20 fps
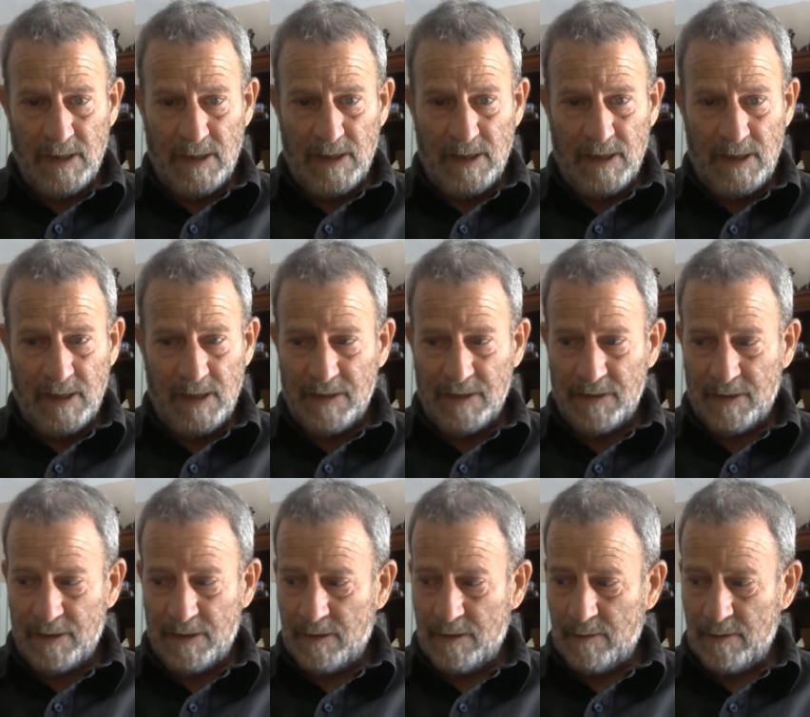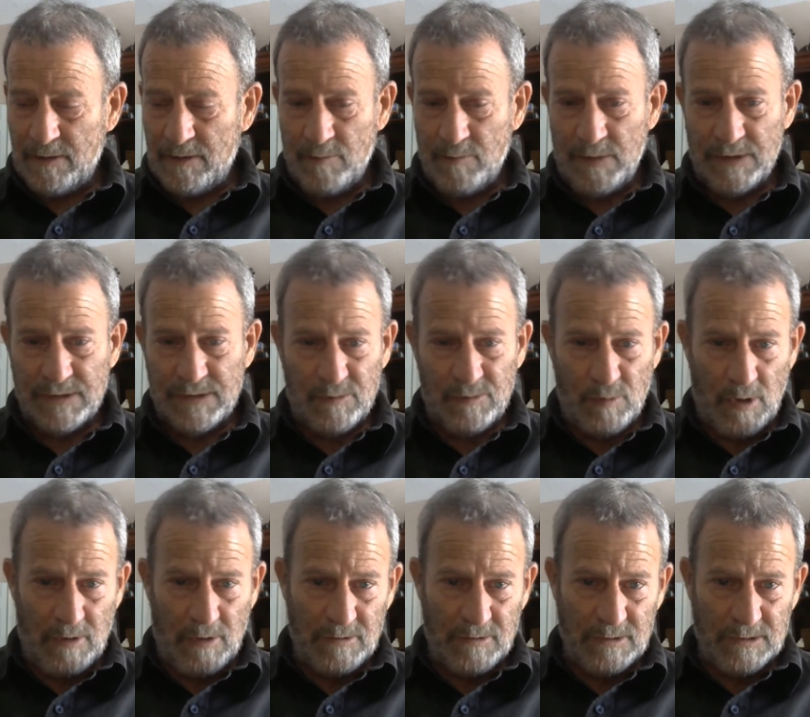and uh missed his
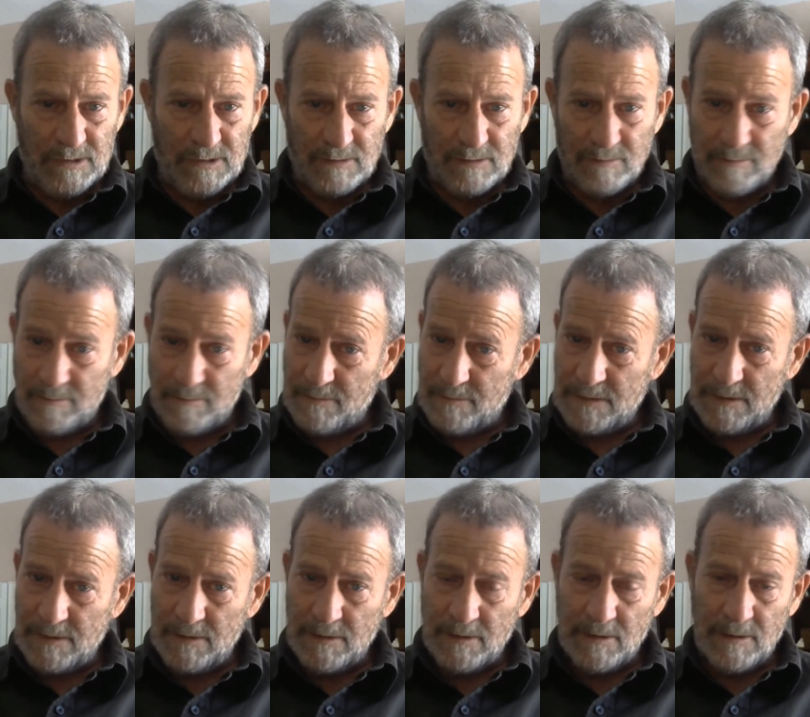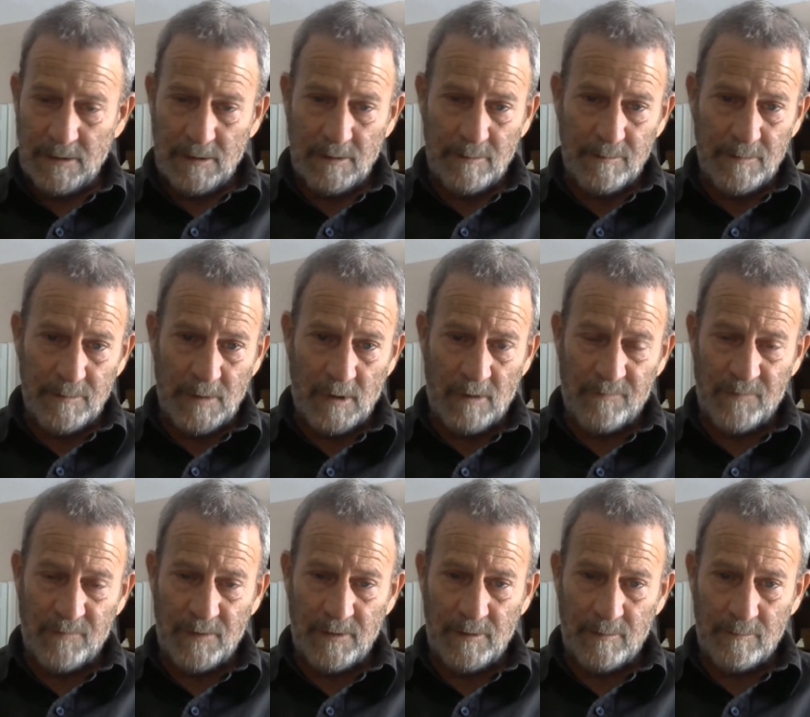brothers. Uh, hard
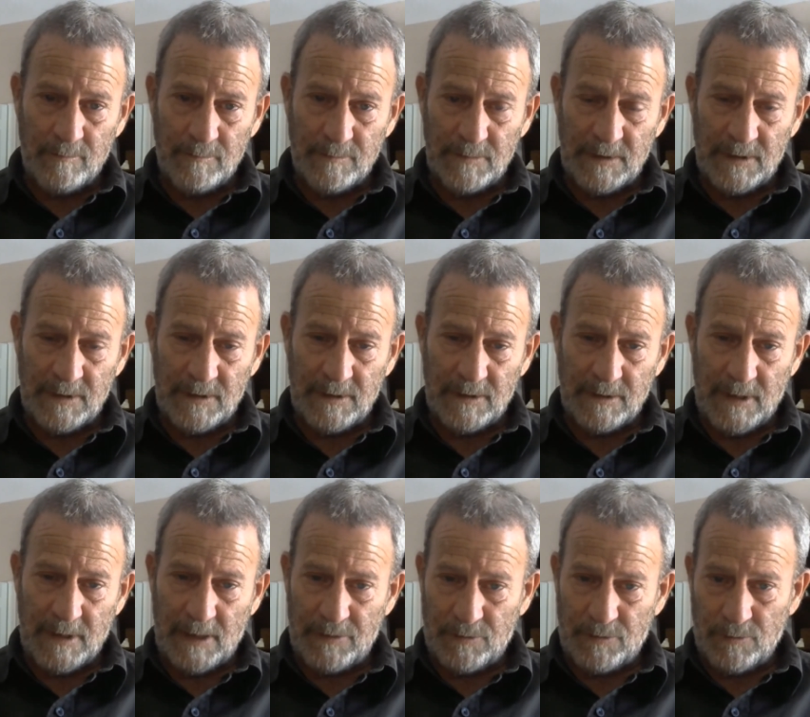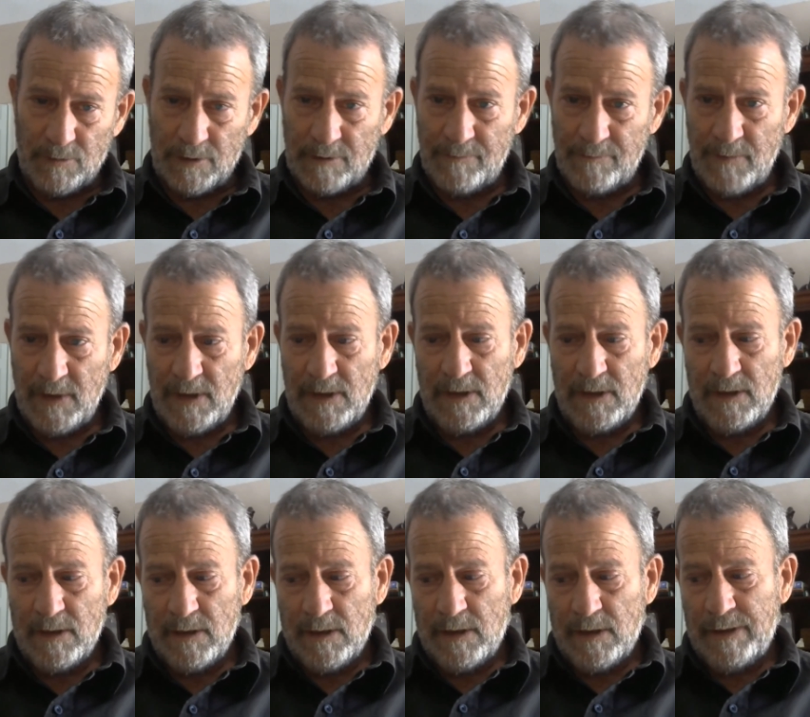for him, uh, got through
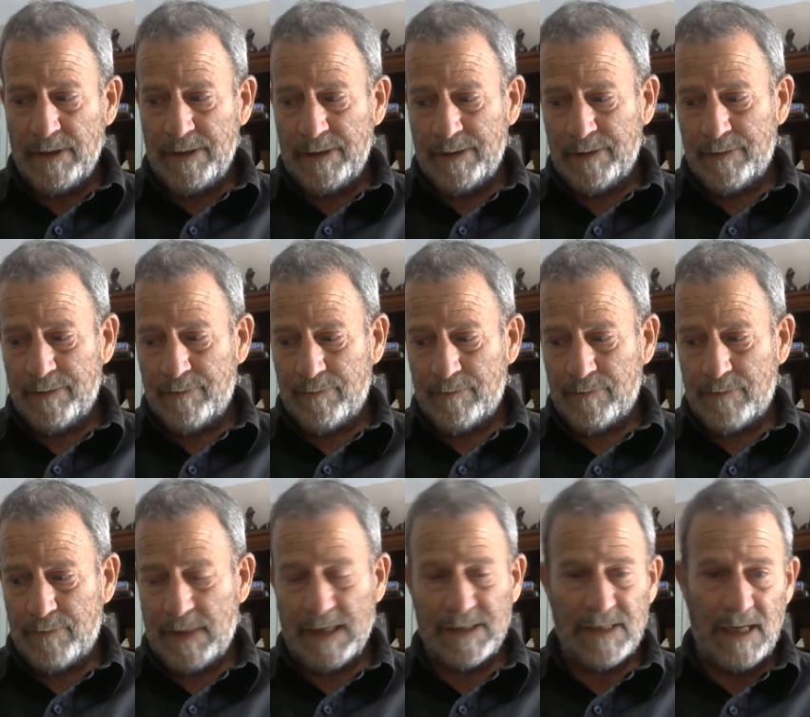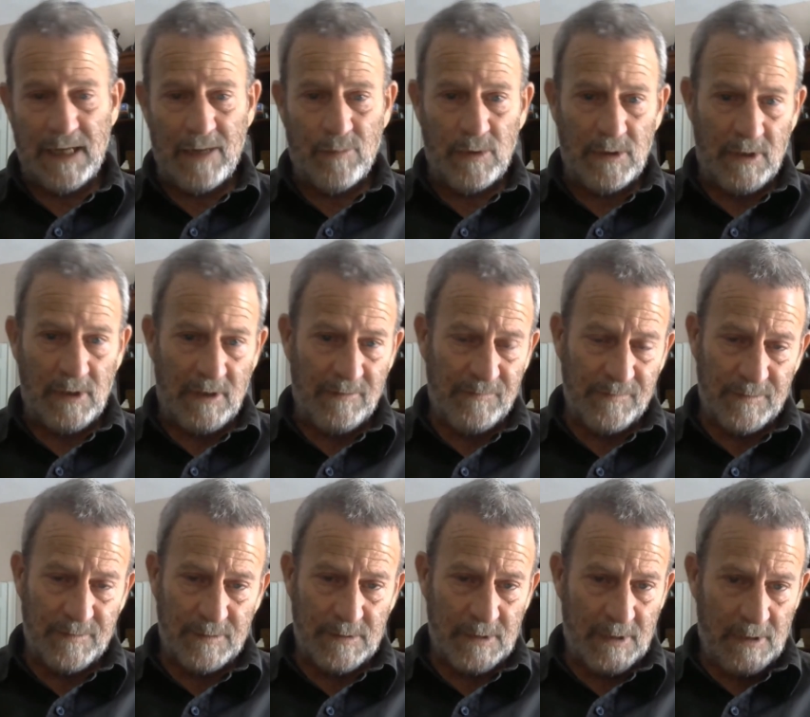it. And by the time we left
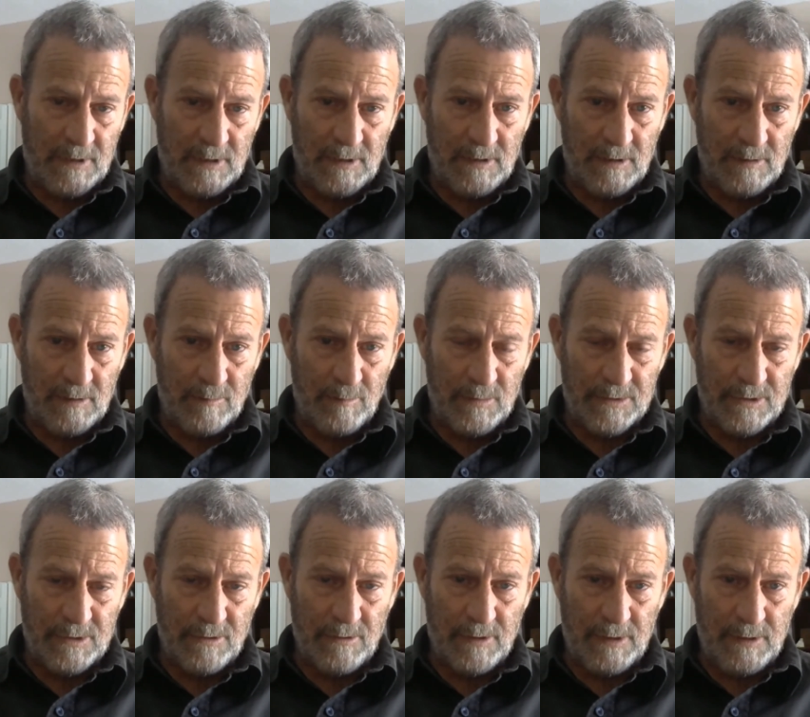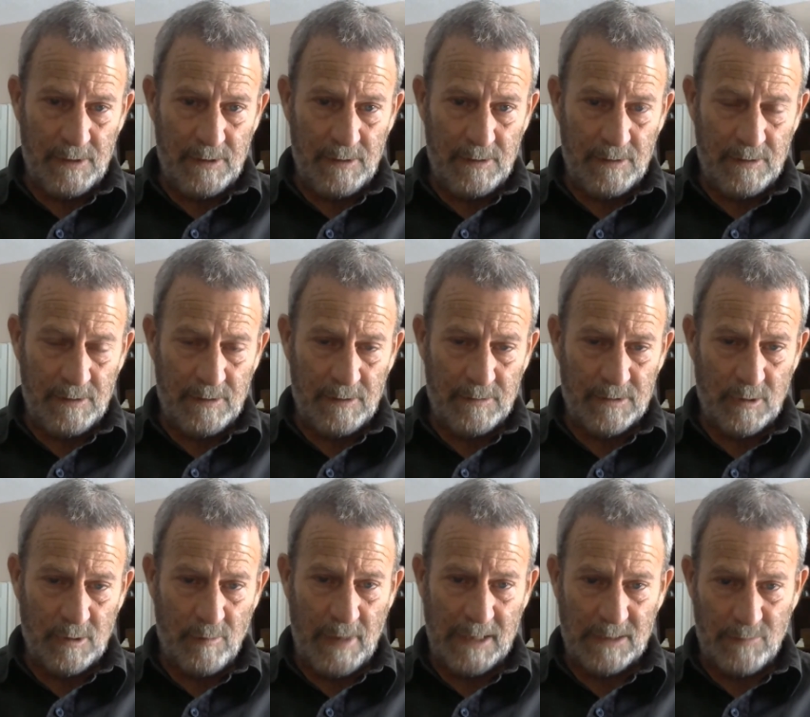uh, Missouri uh, to
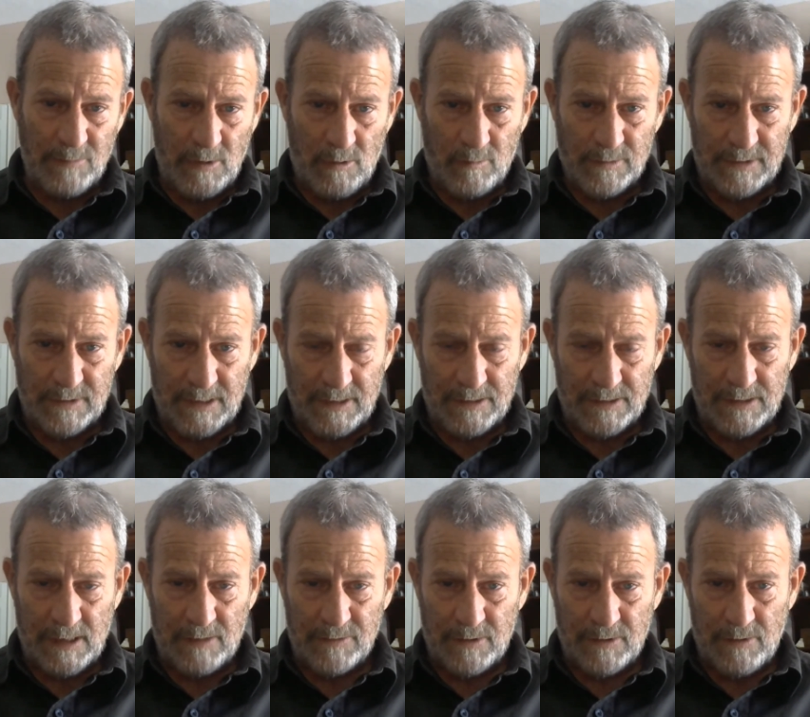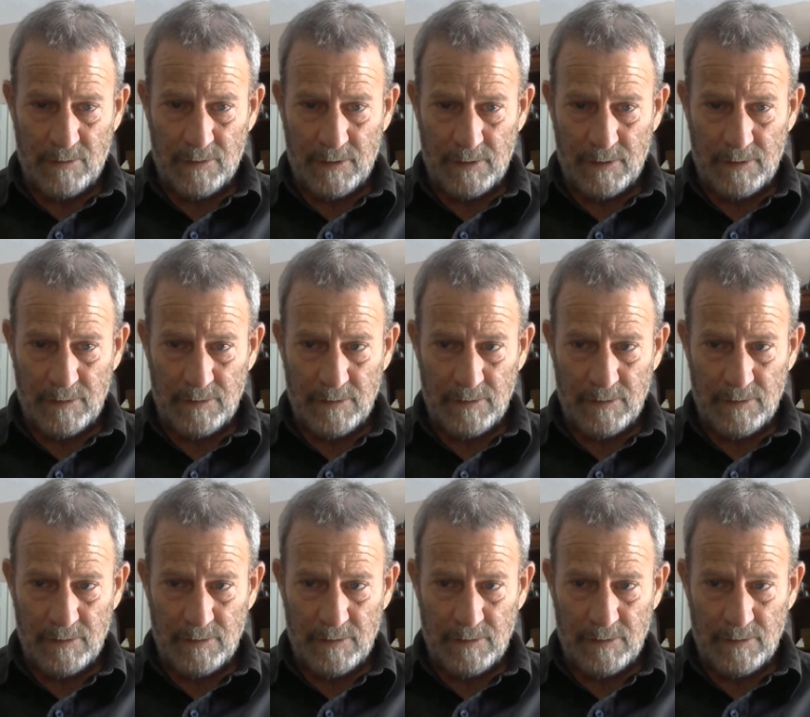go back to my home state of South Dakota,